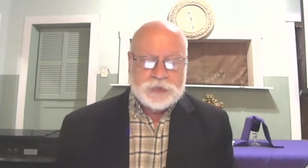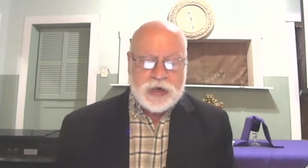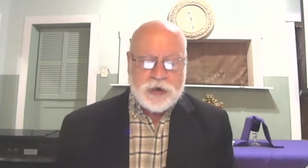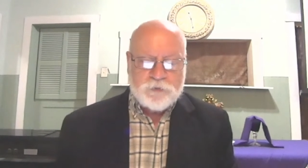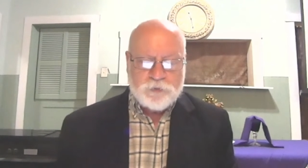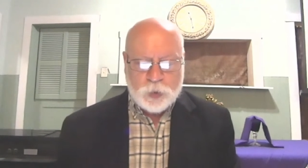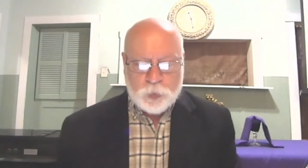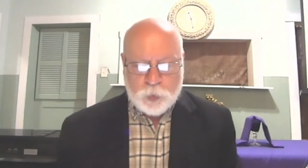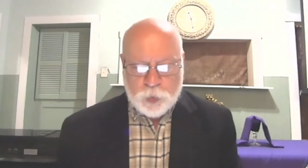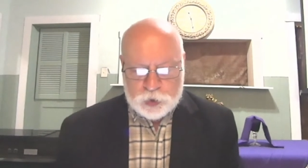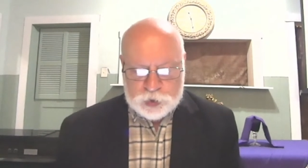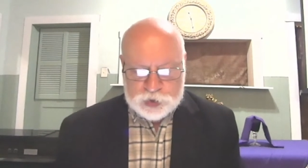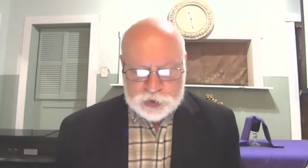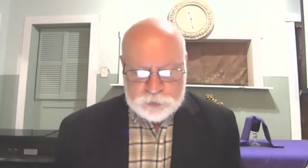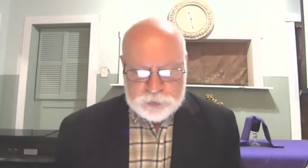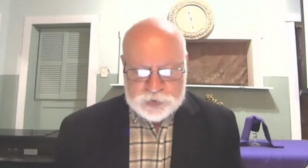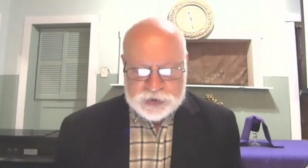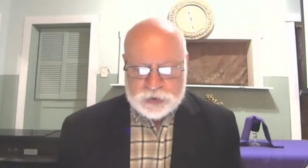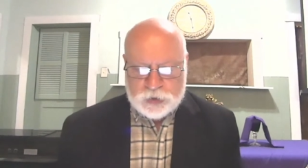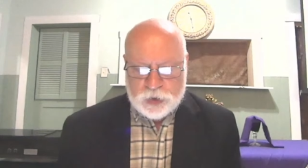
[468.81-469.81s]
every
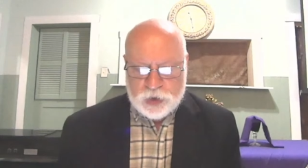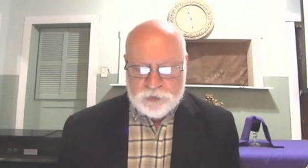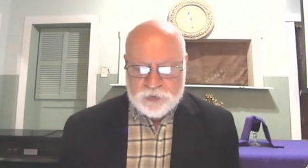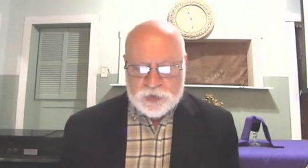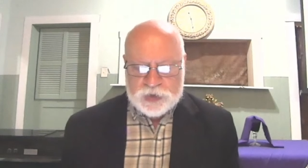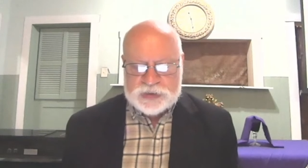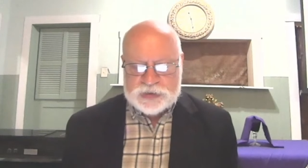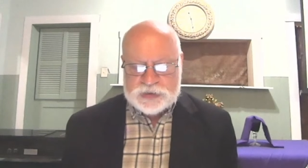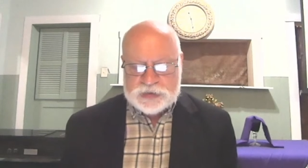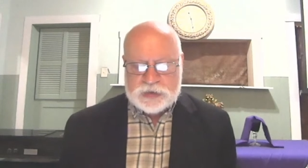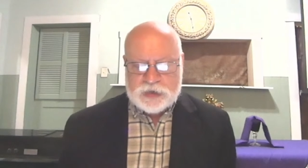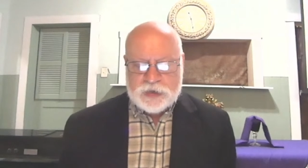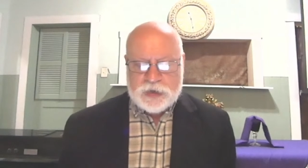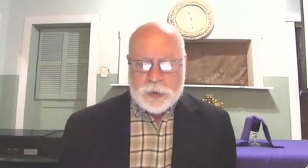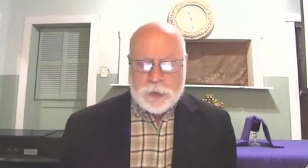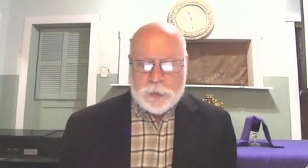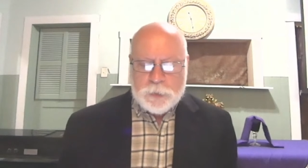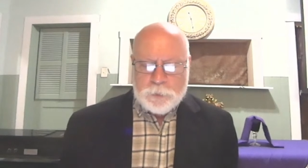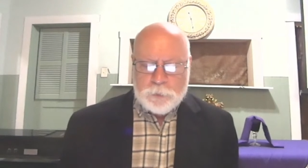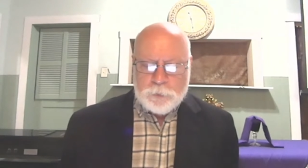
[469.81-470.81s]
worship service
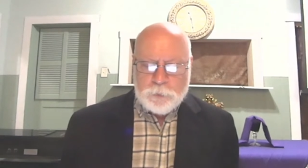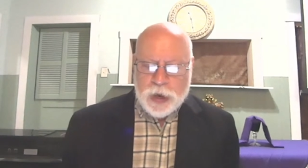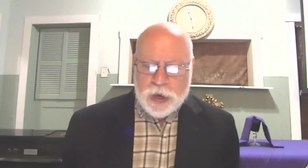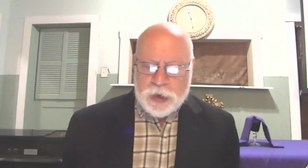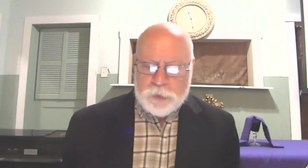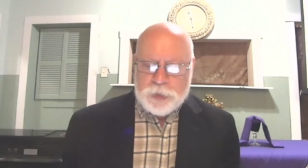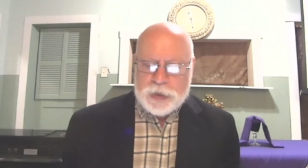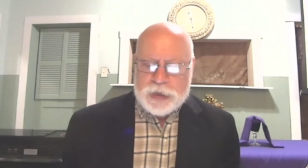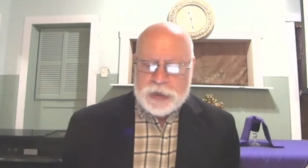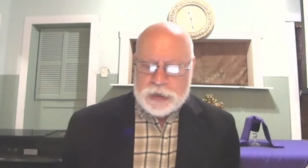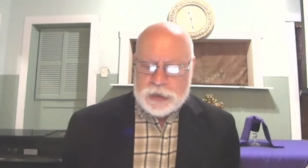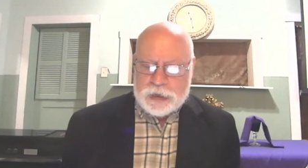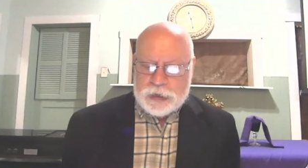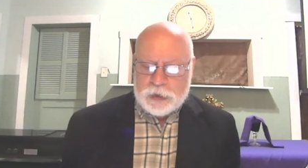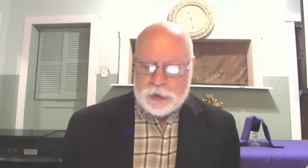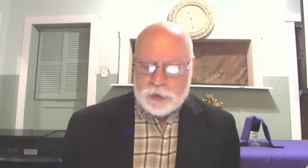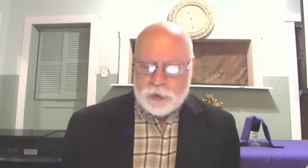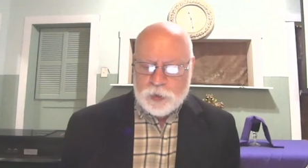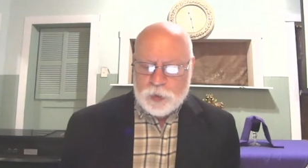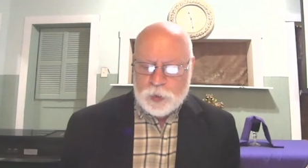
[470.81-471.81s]
might
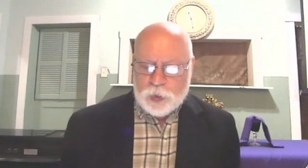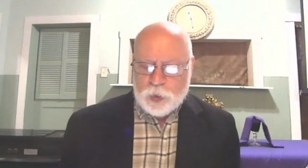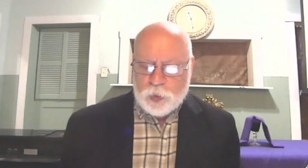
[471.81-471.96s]
begin